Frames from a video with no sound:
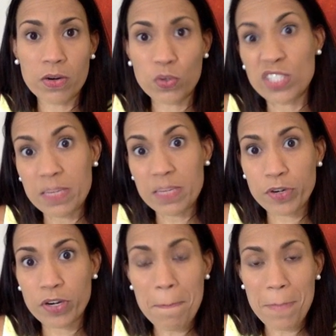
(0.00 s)
or
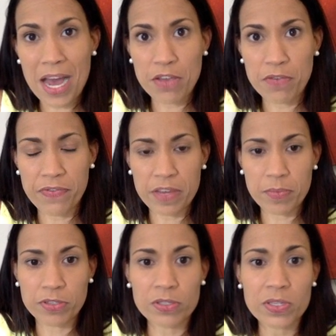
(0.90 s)
deeper
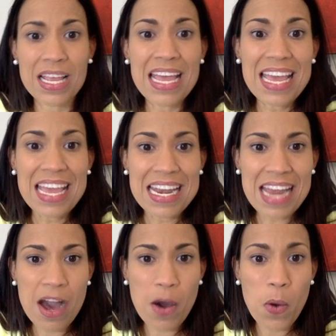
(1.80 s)
myofibrils.
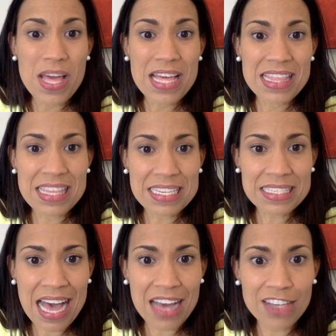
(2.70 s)
Now, this
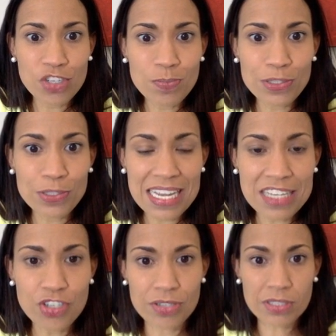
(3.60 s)
action
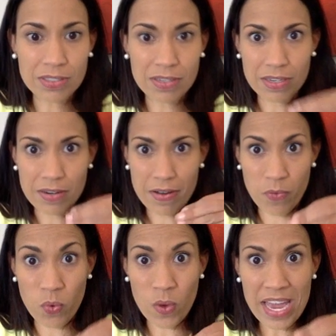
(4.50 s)
potential
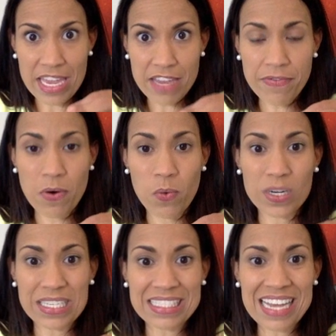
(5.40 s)
wave,
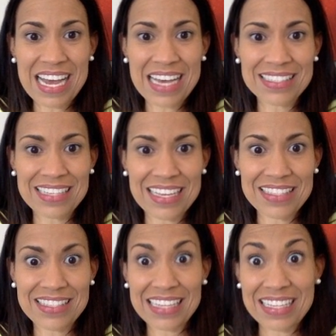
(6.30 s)
what it does is
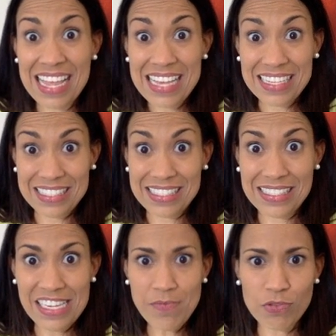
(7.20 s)
that
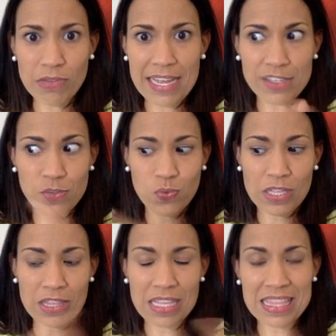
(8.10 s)
stimulate what
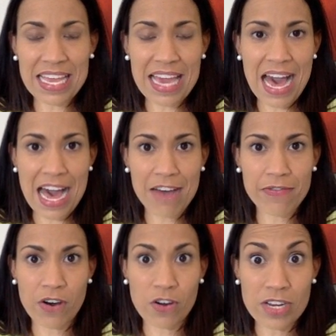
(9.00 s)
they have
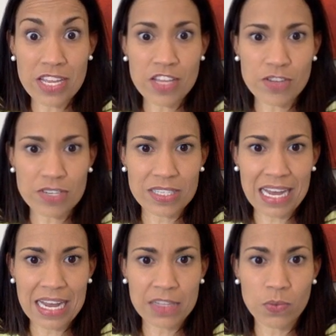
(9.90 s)
on either
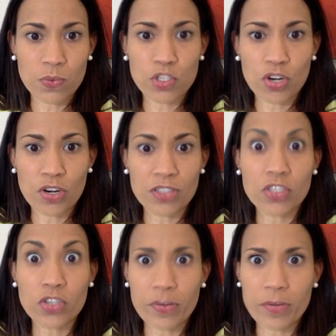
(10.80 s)
side, which are the
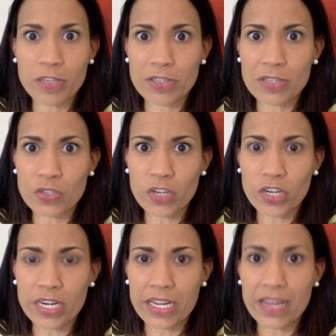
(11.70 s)
terminal
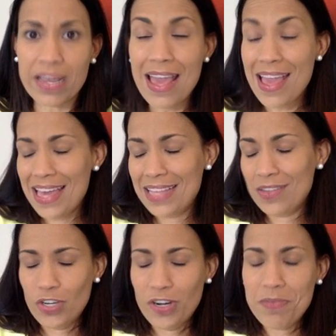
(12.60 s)
cisternae. And the
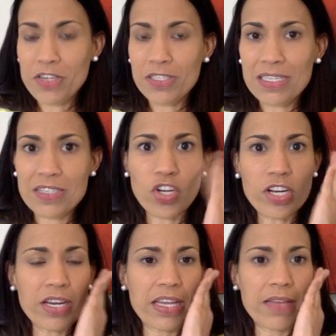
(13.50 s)
terminal
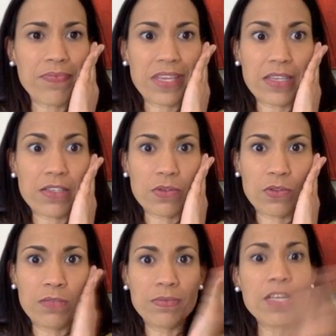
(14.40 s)
cisternae gets all,